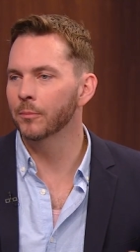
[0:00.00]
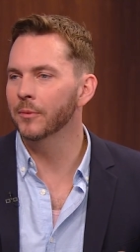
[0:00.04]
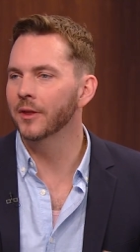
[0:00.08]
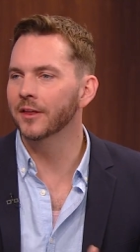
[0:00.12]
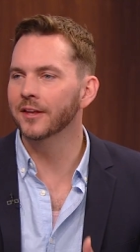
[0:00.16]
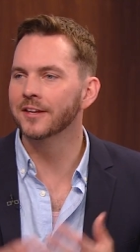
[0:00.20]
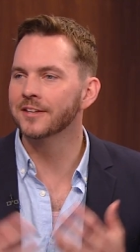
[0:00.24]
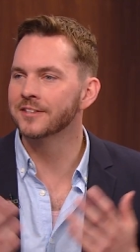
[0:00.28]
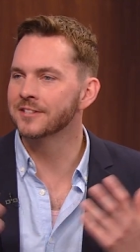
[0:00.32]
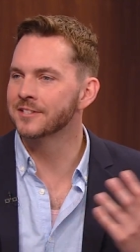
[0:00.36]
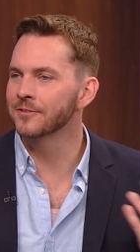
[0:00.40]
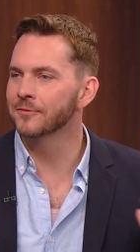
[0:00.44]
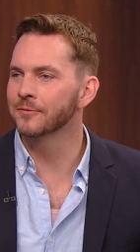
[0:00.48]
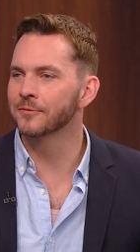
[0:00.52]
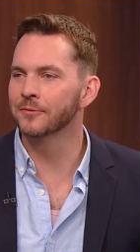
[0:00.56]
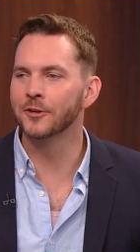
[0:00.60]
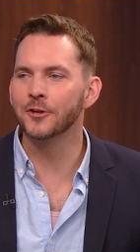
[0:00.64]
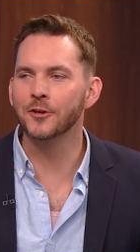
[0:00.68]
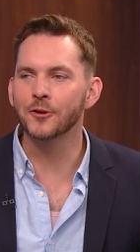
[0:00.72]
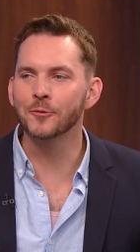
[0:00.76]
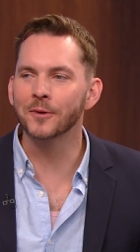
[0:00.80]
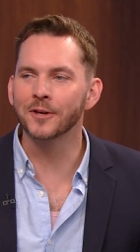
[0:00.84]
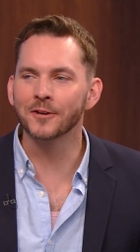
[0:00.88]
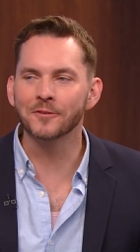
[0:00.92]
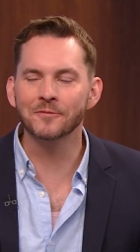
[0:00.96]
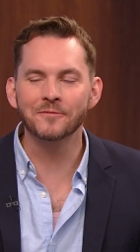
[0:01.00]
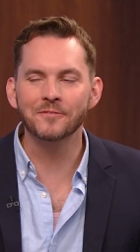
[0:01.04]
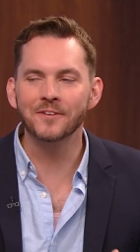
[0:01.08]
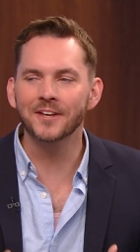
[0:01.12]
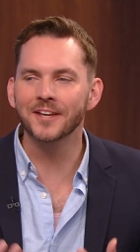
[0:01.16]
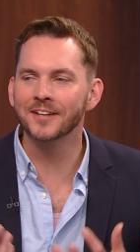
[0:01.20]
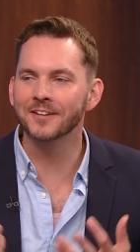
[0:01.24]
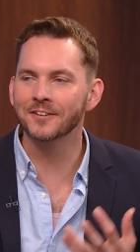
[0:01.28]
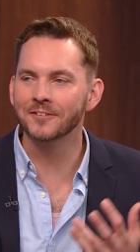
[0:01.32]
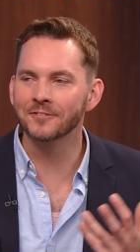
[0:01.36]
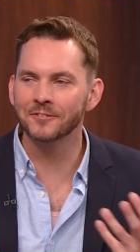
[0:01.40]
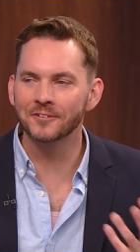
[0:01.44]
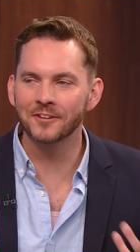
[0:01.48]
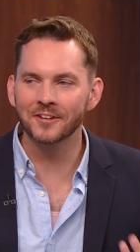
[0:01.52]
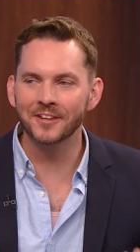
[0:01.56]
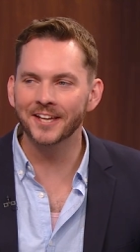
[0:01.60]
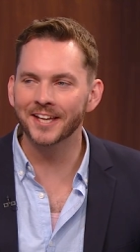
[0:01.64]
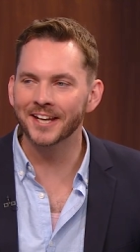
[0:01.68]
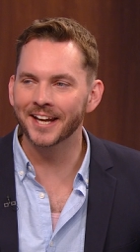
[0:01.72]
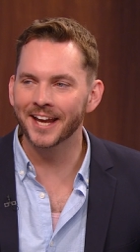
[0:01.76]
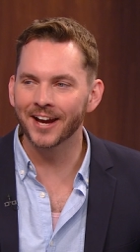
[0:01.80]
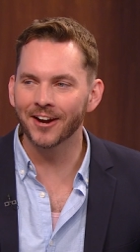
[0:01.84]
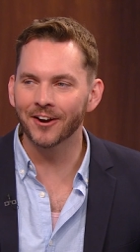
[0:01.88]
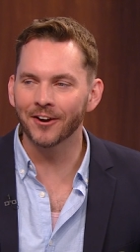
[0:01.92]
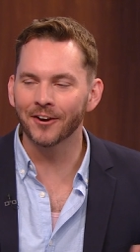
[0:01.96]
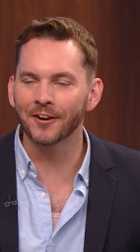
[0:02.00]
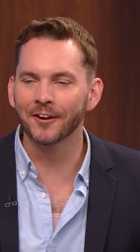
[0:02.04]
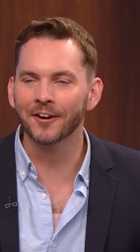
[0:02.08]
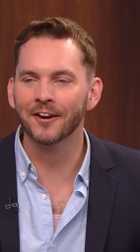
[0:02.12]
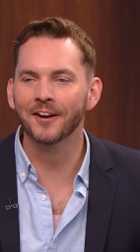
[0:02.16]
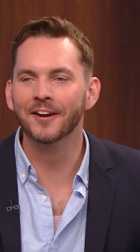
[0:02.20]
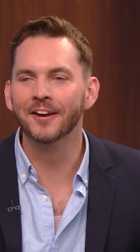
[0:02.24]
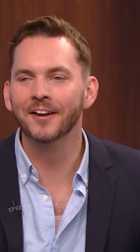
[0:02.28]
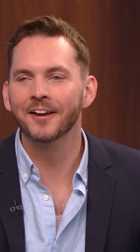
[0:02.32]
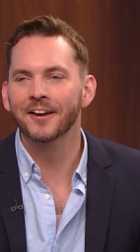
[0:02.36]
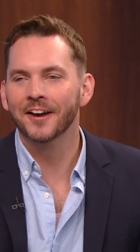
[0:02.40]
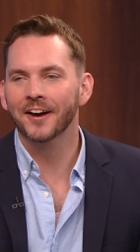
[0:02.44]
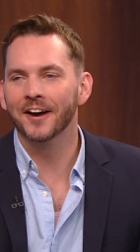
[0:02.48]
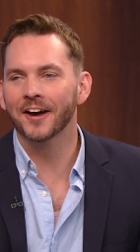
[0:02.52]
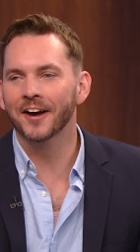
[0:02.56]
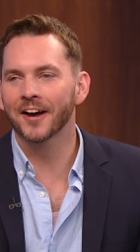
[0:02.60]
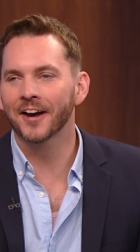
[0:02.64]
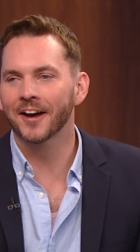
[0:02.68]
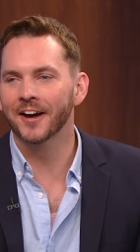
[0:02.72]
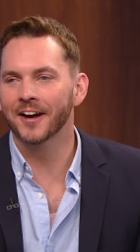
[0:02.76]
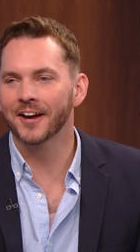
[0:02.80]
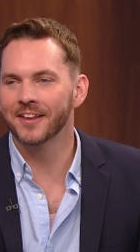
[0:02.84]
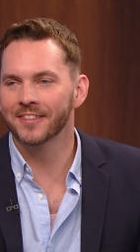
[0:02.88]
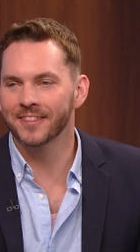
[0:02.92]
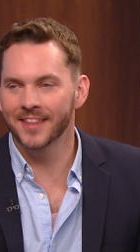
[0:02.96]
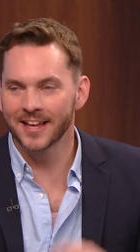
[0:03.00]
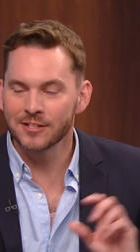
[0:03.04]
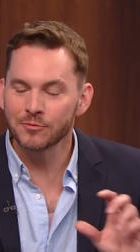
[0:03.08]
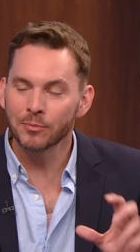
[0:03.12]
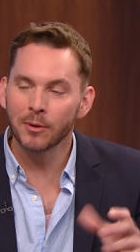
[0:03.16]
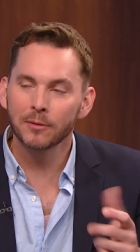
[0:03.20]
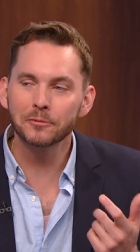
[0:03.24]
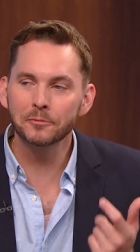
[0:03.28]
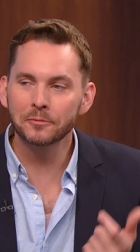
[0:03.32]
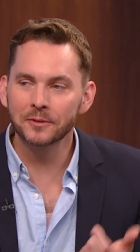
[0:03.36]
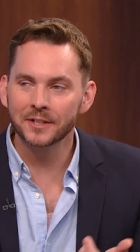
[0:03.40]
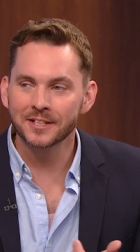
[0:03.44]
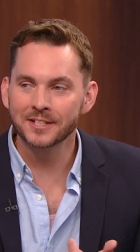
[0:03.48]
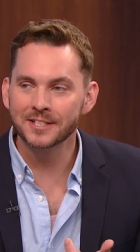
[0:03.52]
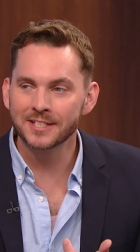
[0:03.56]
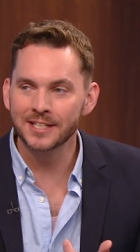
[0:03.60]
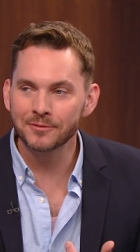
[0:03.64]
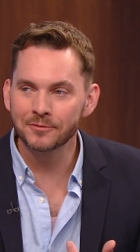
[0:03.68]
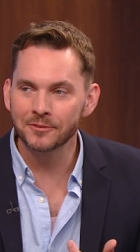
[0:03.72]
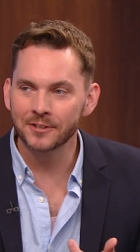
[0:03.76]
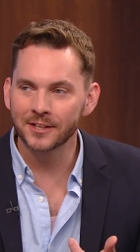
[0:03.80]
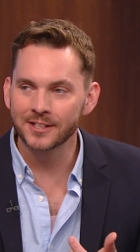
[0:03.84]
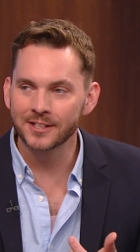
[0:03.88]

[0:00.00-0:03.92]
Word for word: millions of cubic feet of clean air, uh, that's probably a safer